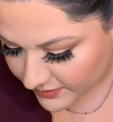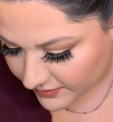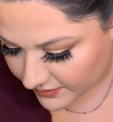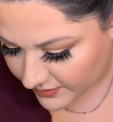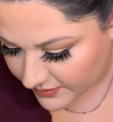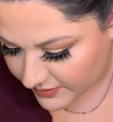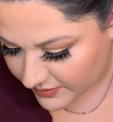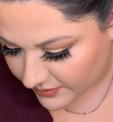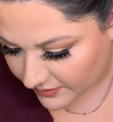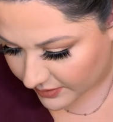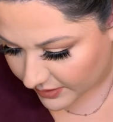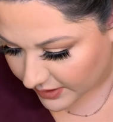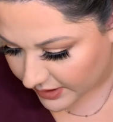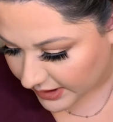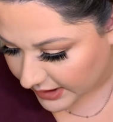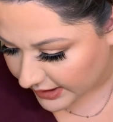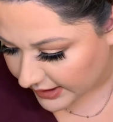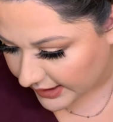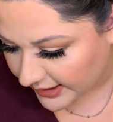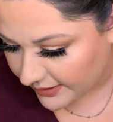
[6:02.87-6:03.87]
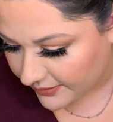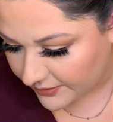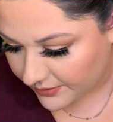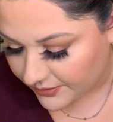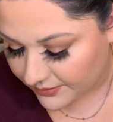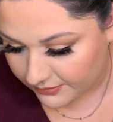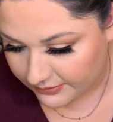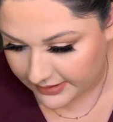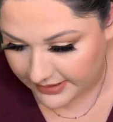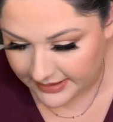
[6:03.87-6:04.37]
are still good. I don't
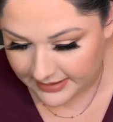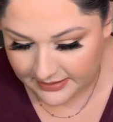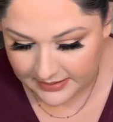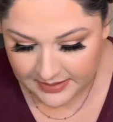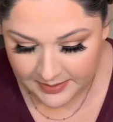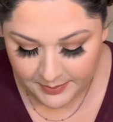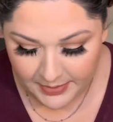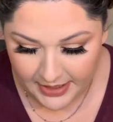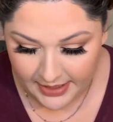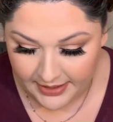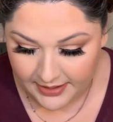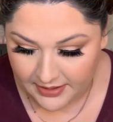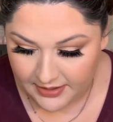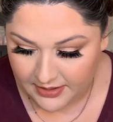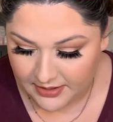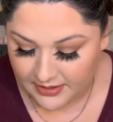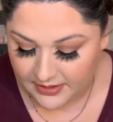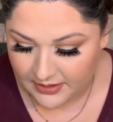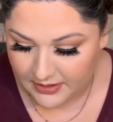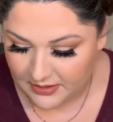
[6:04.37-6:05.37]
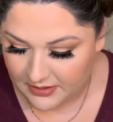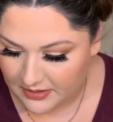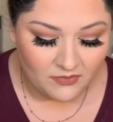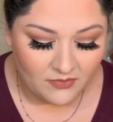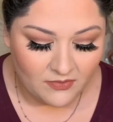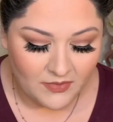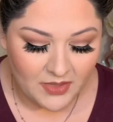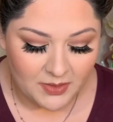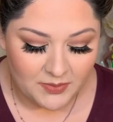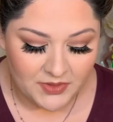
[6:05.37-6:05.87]
know if they expire.
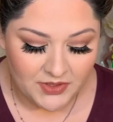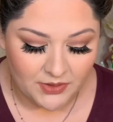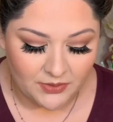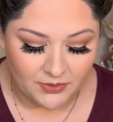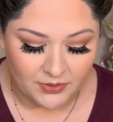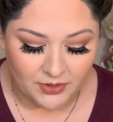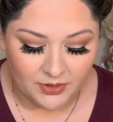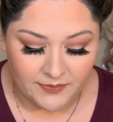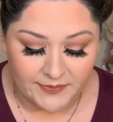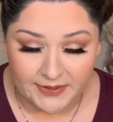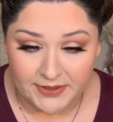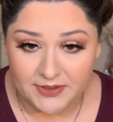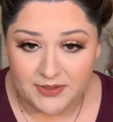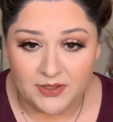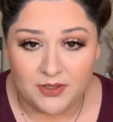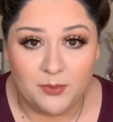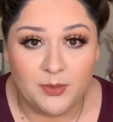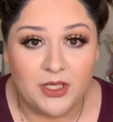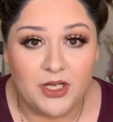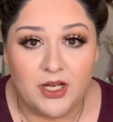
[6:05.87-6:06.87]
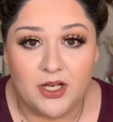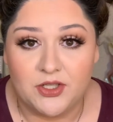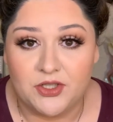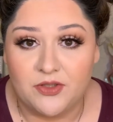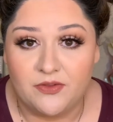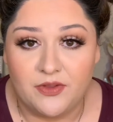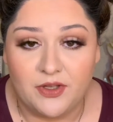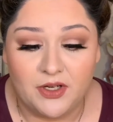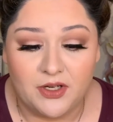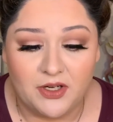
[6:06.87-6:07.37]
I'm so nervous. Oh my gosh,
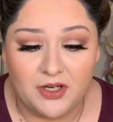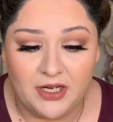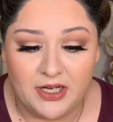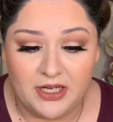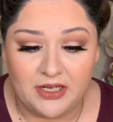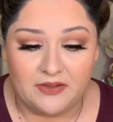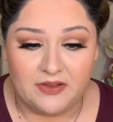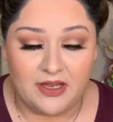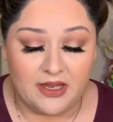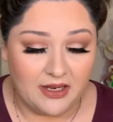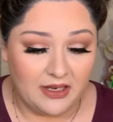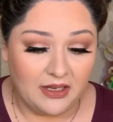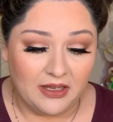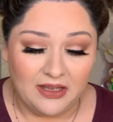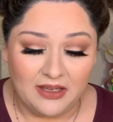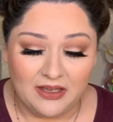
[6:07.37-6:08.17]
if there are any like